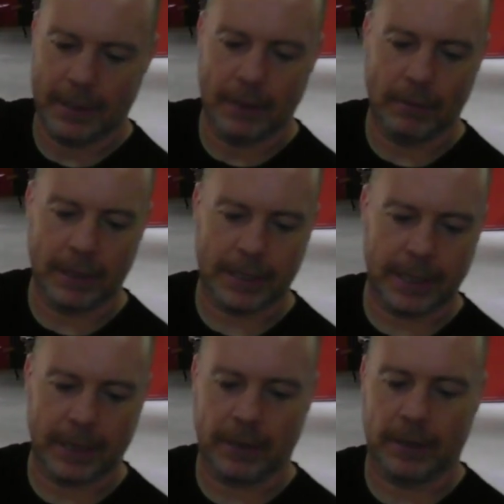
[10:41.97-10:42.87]
one
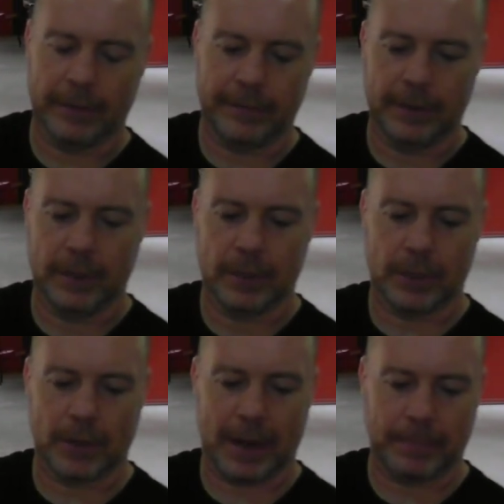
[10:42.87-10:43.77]
set of
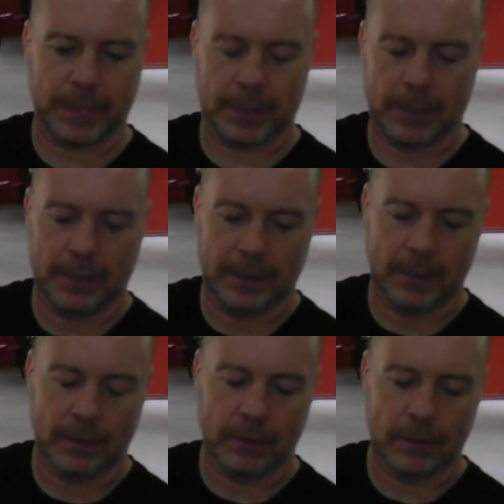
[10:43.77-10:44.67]
straps
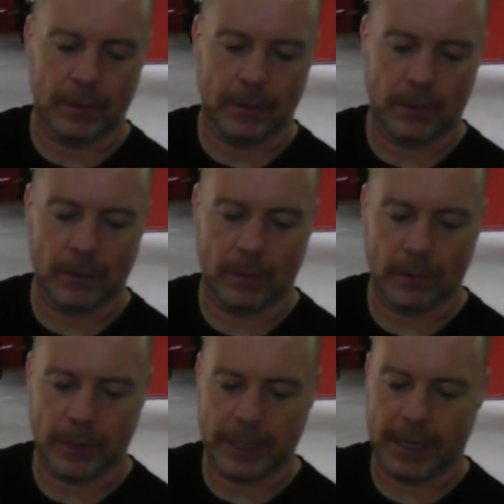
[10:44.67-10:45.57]

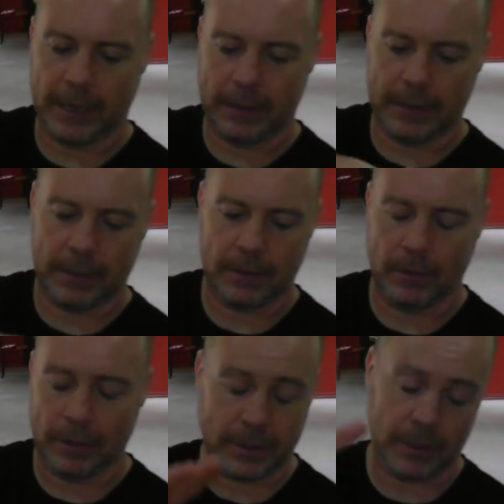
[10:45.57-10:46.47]
or tiles,
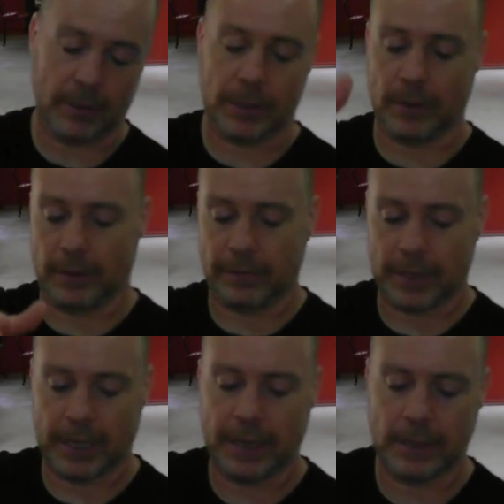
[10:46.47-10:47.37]
or
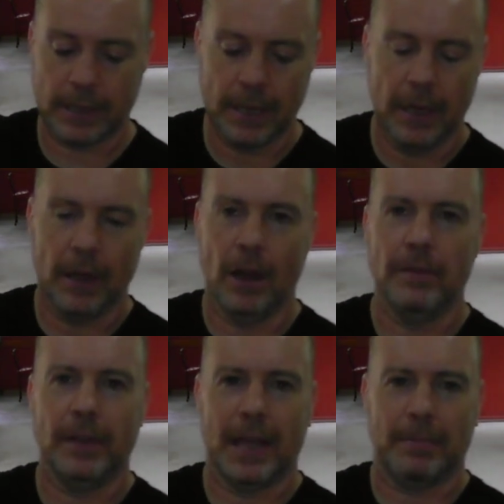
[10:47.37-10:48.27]
scales
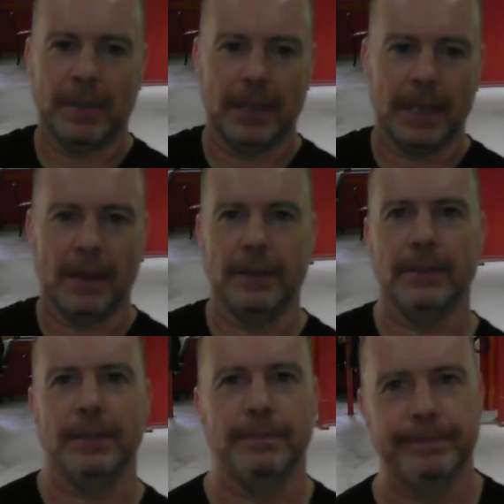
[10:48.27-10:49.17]
overlapping the
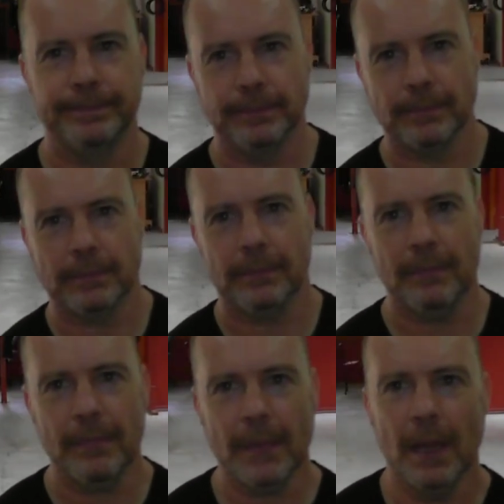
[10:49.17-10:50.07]
others
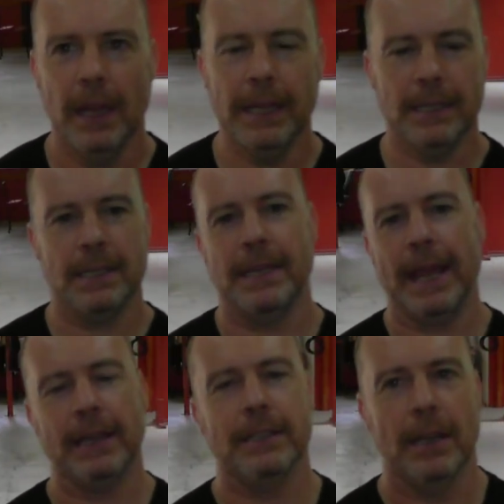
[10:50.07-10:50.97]
in a
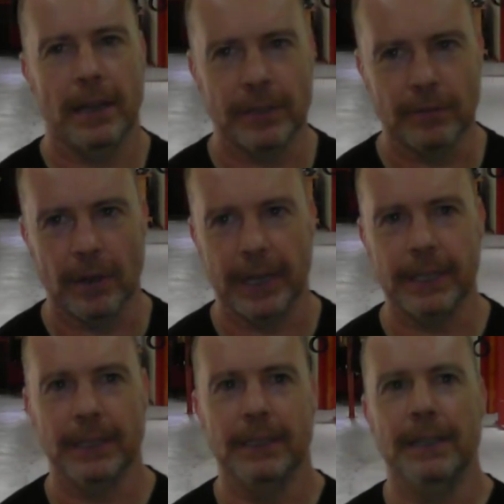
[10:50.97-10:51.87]
staggered kind of
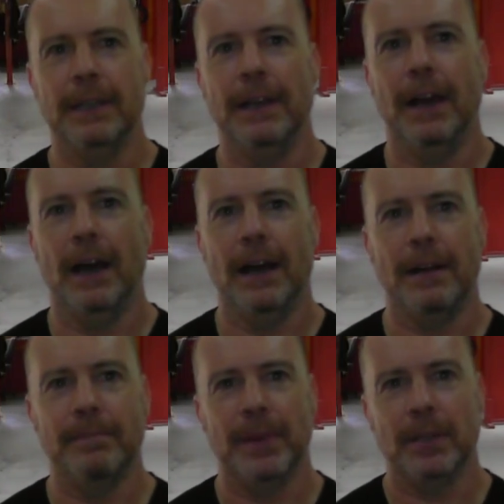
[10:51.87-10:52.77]
way,
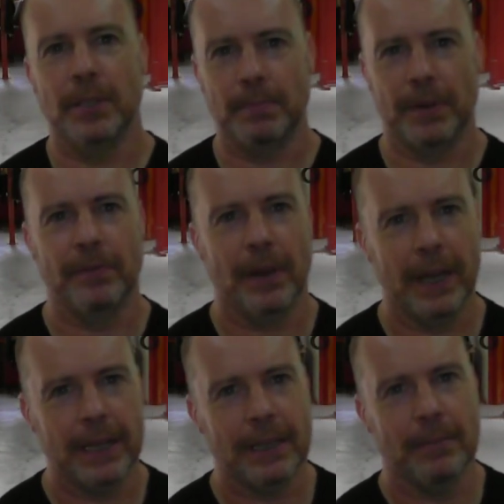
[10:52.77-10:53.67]
to
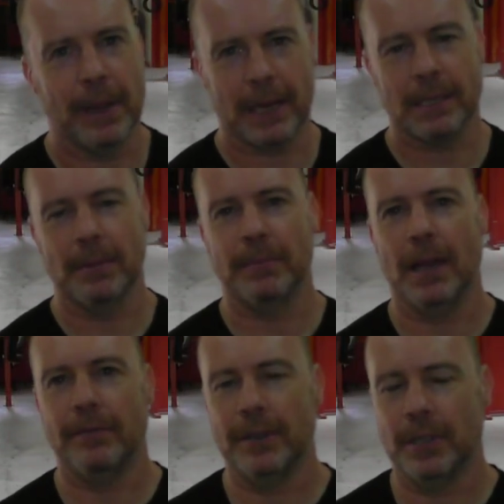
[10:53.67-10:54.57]
provide maximum
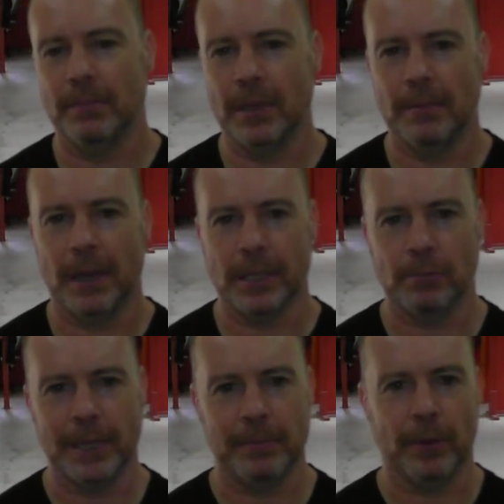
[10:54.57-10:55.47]
coverage and minimize
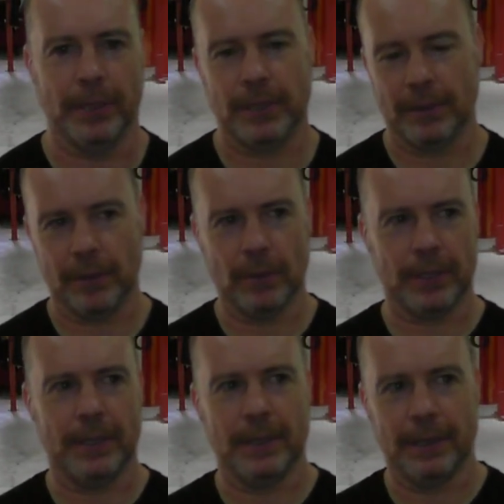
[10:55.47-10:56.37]
weak points. So of
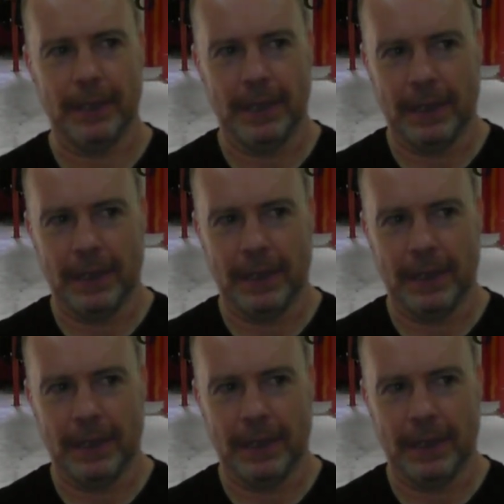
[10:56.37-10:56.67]
course the